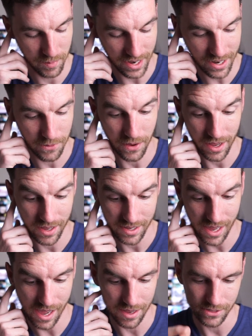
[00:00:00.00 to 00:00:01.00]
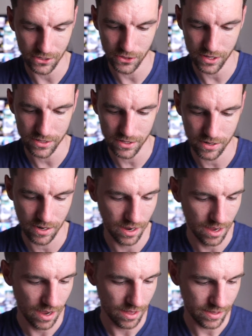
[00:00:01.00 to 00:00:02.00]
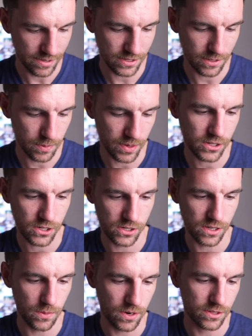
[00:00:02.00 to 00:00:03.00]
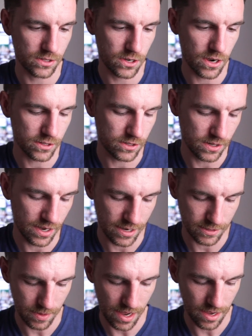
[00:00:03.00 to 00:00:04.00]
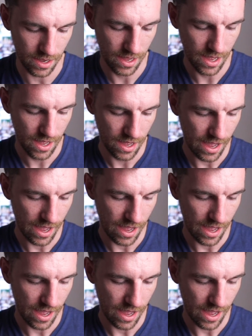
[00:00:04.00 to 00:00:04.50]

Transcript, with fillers: But anyway, yeah. So these are these are the pictures I wanted to talk to you guys about,